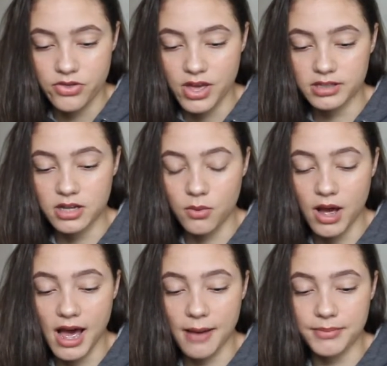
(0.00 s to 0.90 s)
That's not
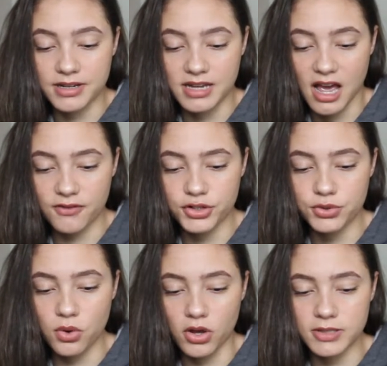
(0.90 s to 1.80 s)
what happened. Haven't
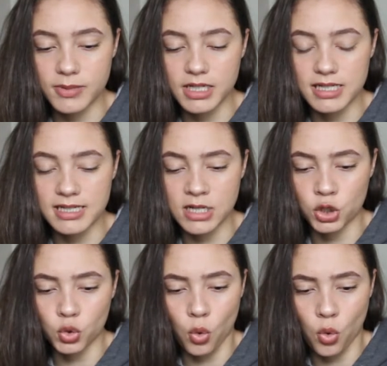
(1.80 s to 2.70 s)
you guys been listening
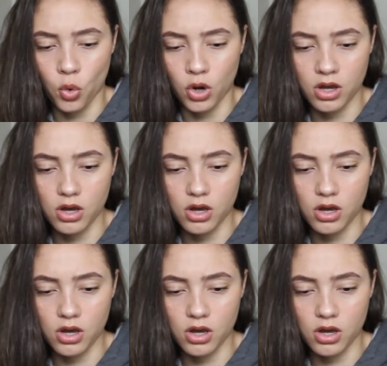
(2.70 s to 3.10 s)
at all?